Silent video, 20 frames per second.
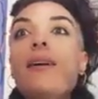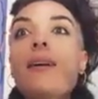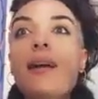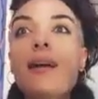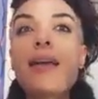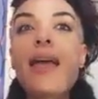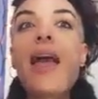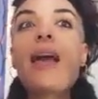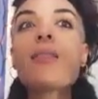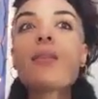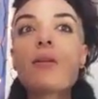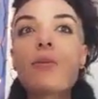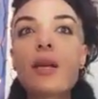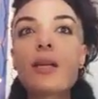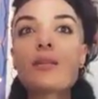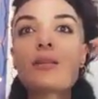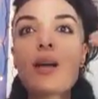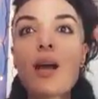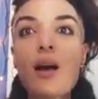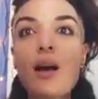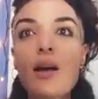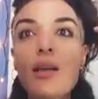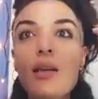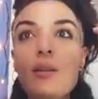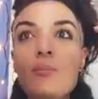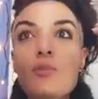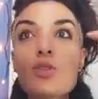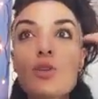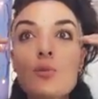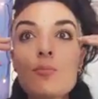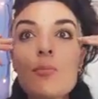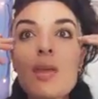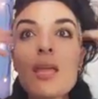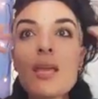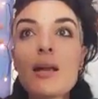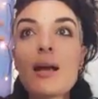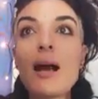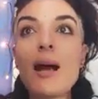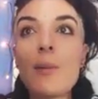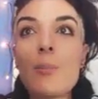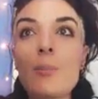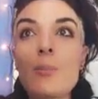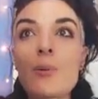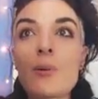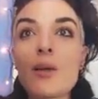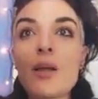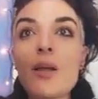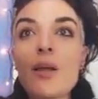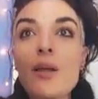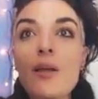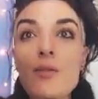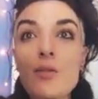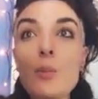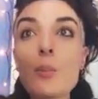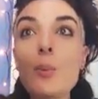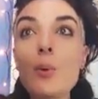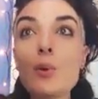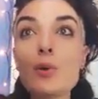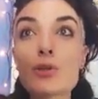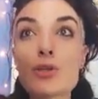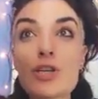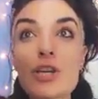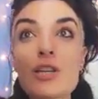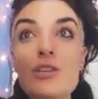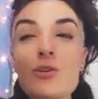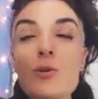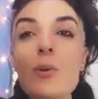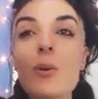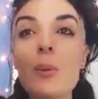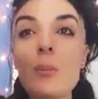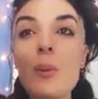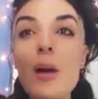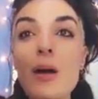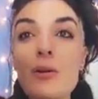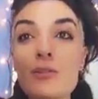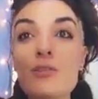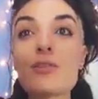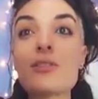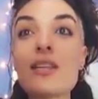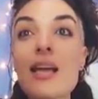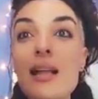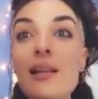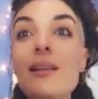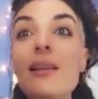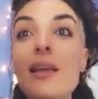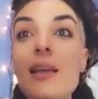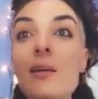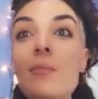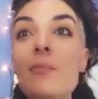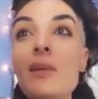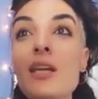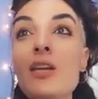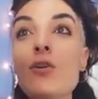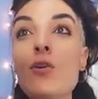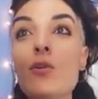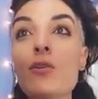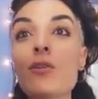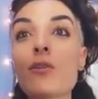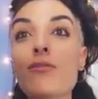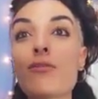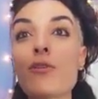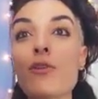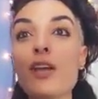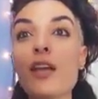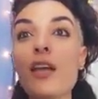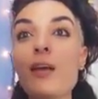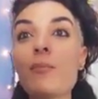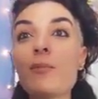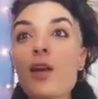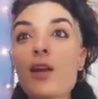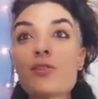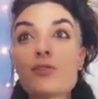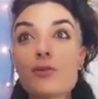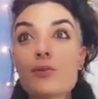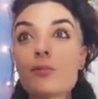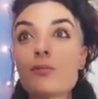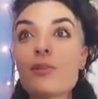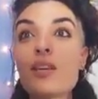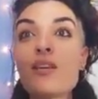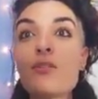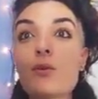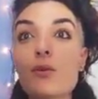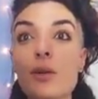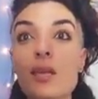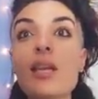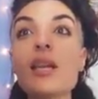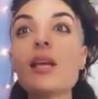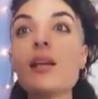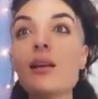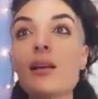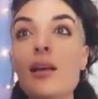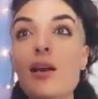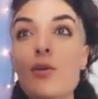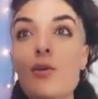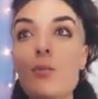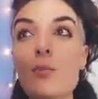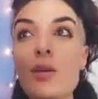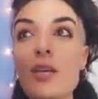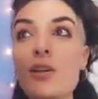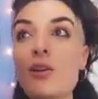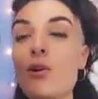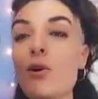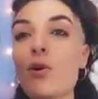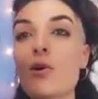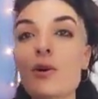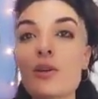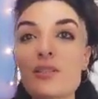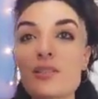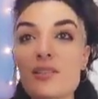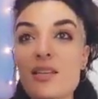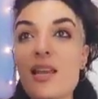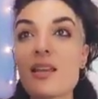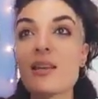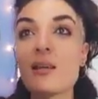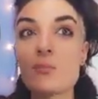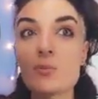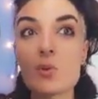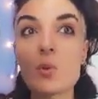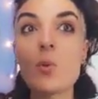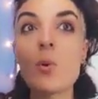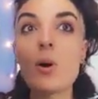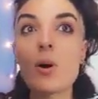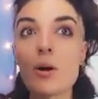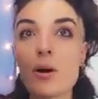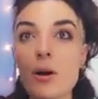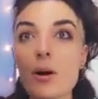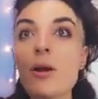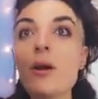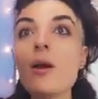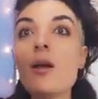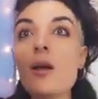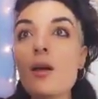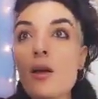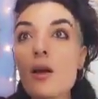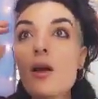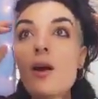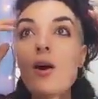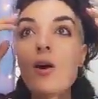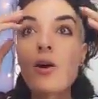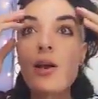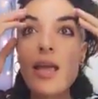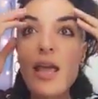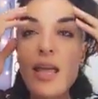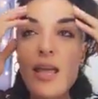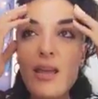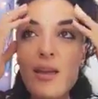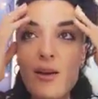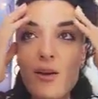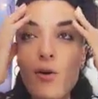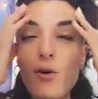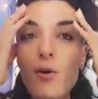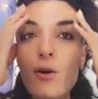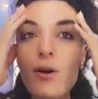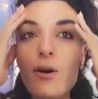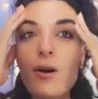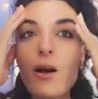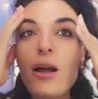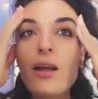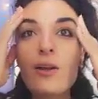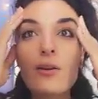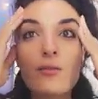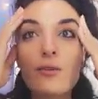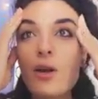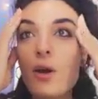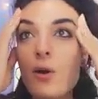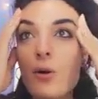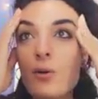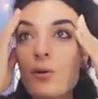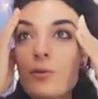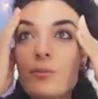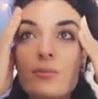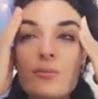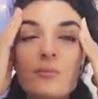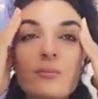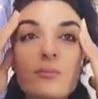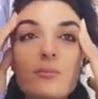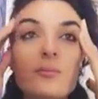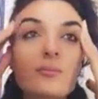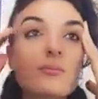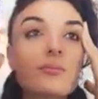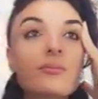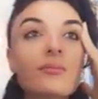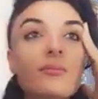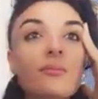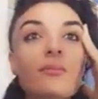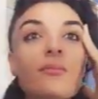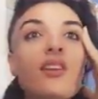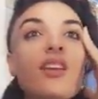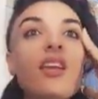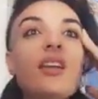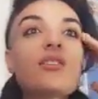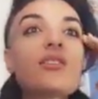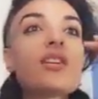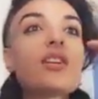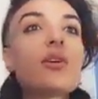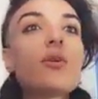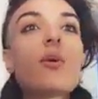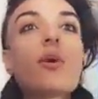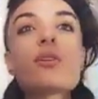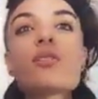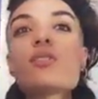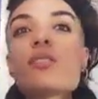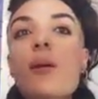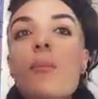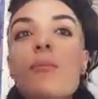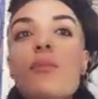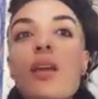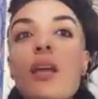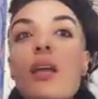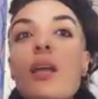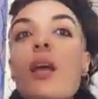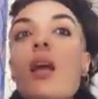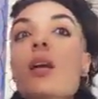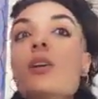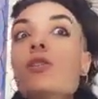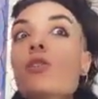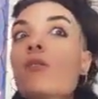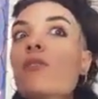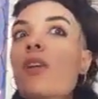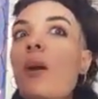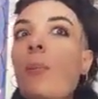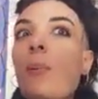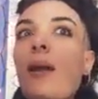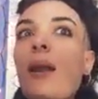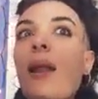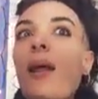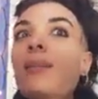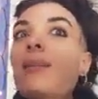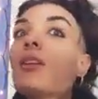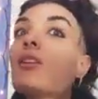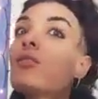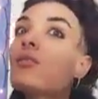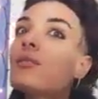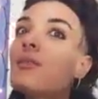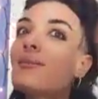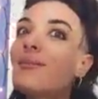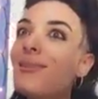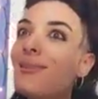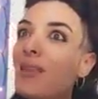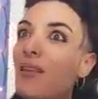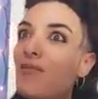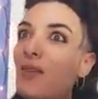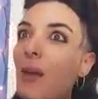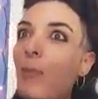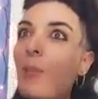gathering time to make up the bullshit you're about to tell him in order for him not to either kill Cherubino or send him to war, okay? Or, I don't know, hit you or something. So via parlate, non sentite, via